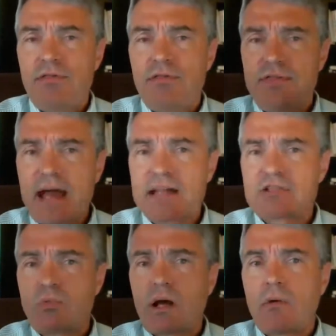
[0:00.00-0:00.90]

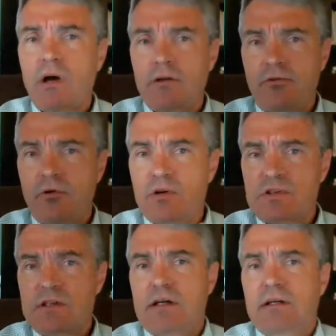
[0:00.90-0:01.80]
That's what I want to
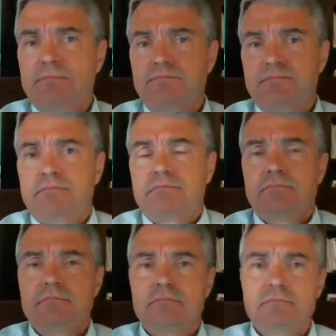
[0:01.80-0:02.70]
focus in on.
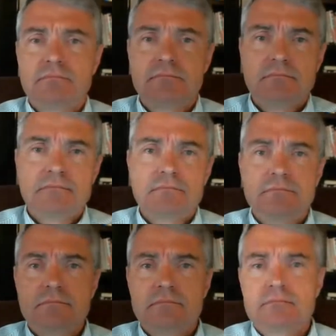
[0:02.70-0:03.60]
Yeah,
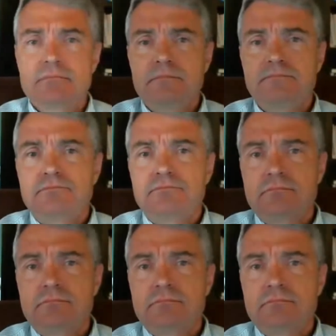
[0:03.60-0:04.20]
man, this,